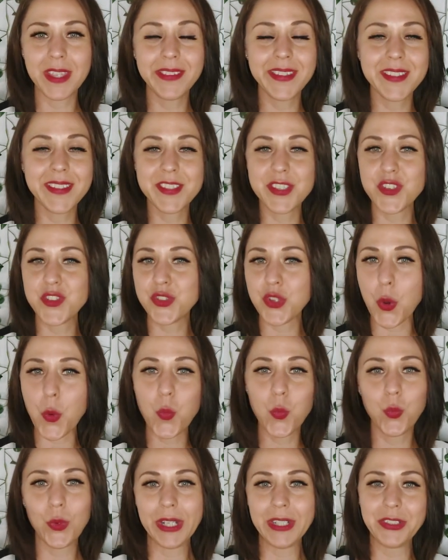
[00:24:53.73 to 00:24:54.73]
This is a
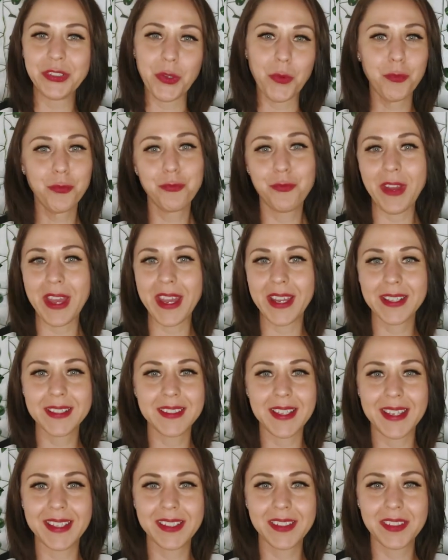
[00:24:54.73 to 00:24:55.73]
well-known
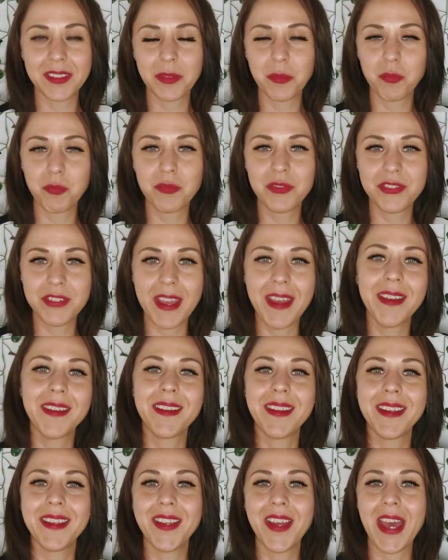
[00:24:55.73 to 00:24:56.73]
fact that
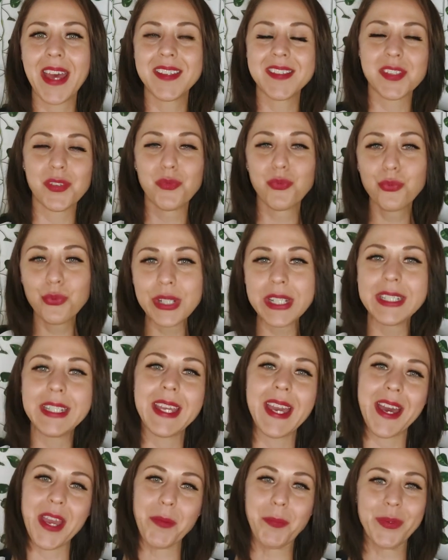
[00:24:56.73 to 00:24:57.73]
tech, it has a
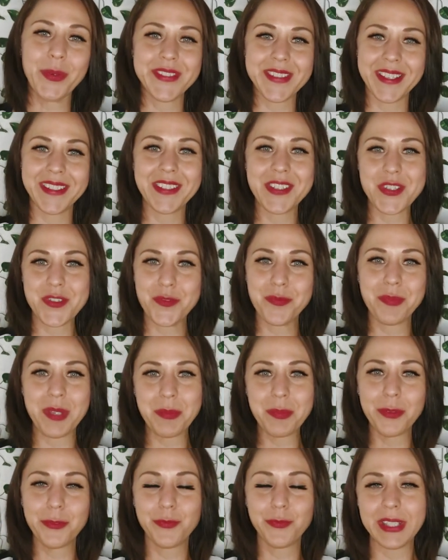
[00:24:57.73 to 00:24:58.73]
really high percentage of
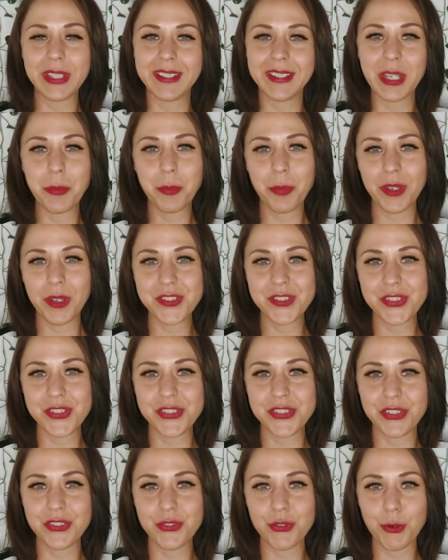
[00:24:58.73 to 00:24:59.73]
people feeling imposter
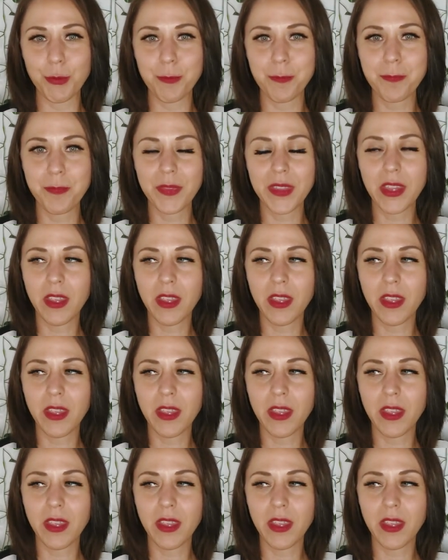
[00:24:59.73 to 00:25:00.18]
syndrome.